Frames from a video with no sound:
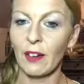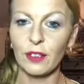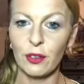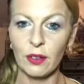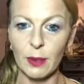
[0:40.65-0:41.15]

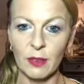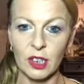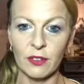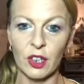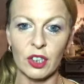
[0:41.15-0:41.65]
after 3
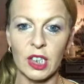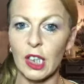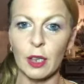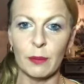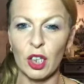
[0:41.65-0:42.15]
months of
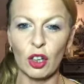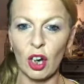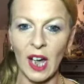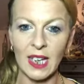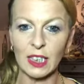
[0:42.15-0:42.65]
using them, your
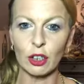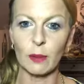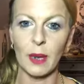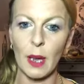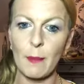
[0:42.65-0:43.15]
hair's going
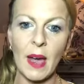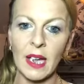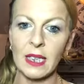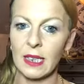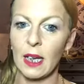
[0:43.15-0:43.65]
to be
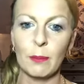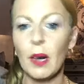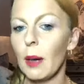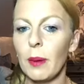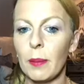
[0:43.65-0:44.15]
amazing,
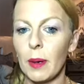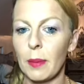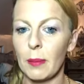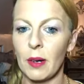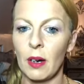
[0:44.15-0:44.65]
blah, blah, blah,
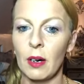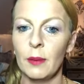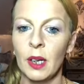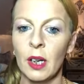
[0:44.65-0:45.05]
blah, blah.